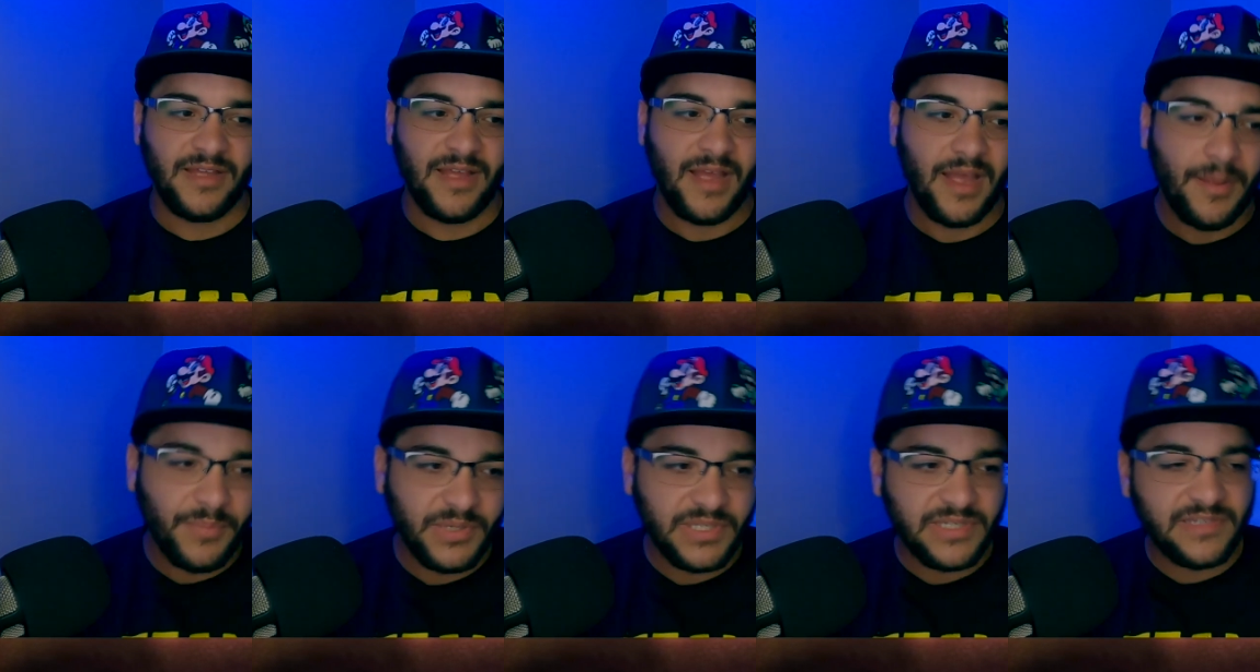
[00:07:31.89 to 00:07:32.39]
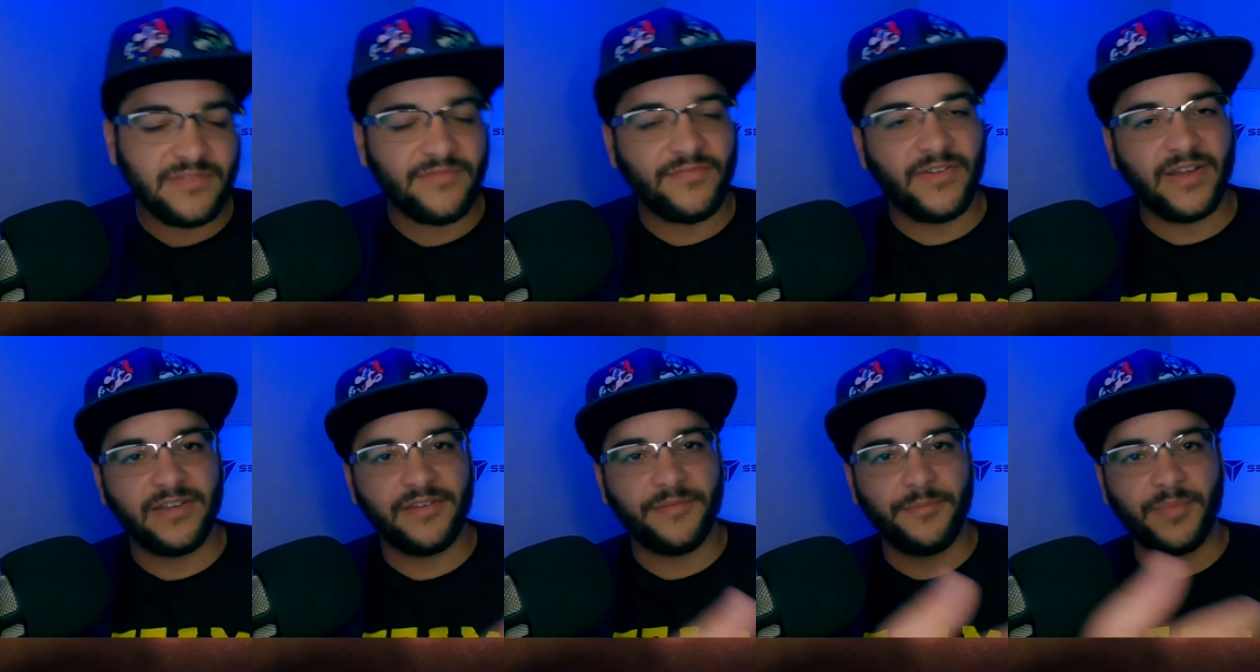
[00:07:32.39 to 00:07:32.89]
happens to
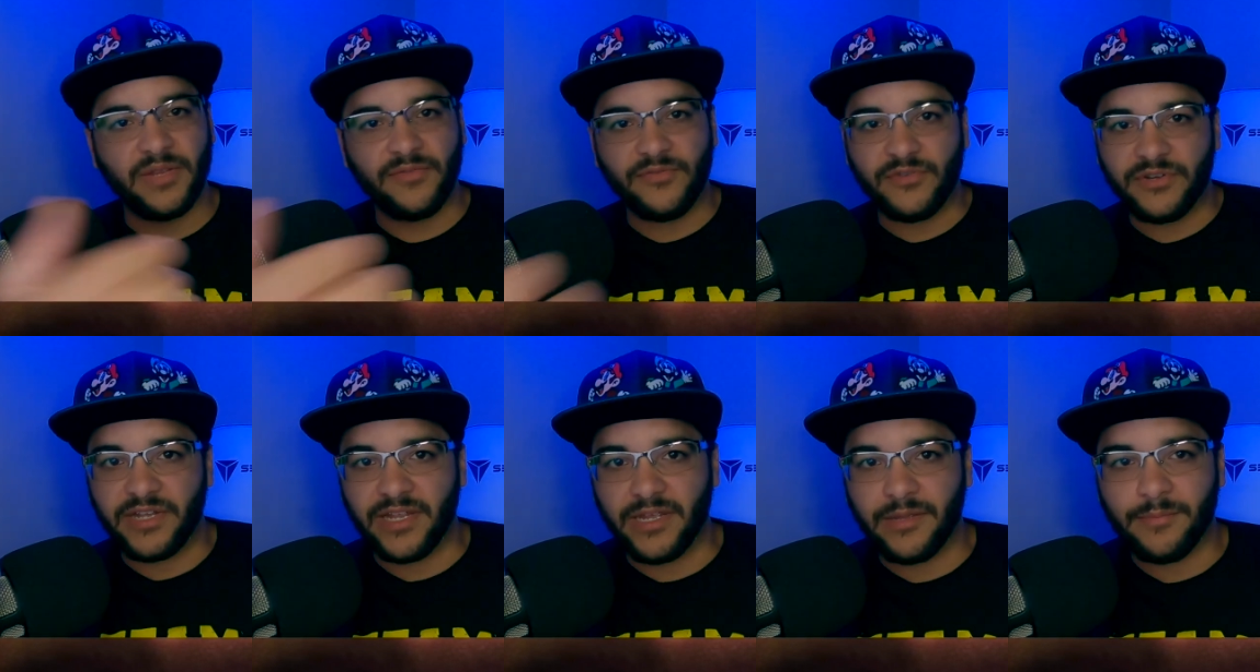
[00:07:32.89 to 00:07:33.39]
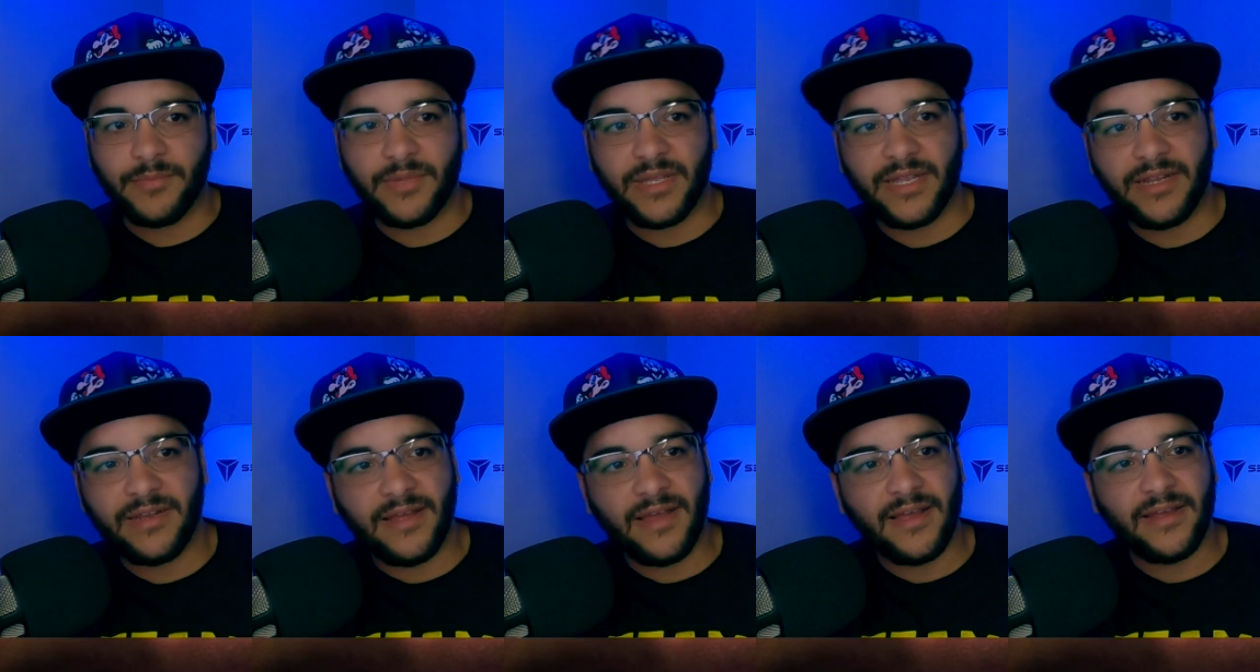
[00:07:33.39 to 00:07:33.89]
find a beaver dam
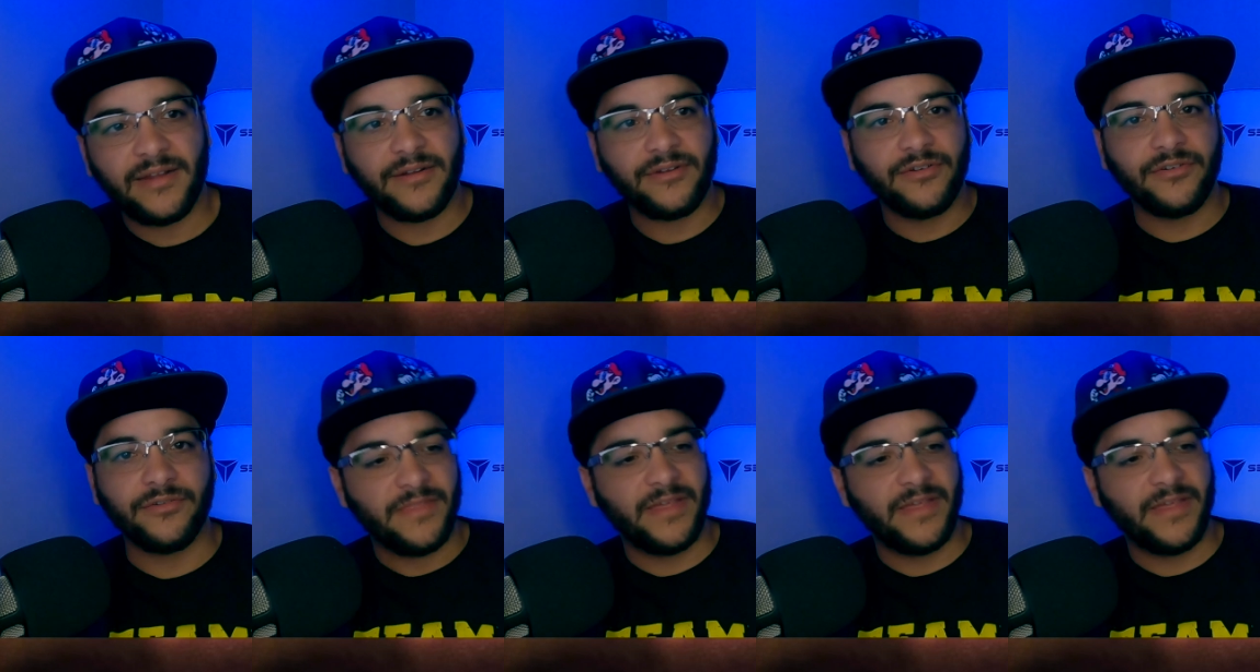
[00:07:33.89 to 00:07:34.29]
and hide under.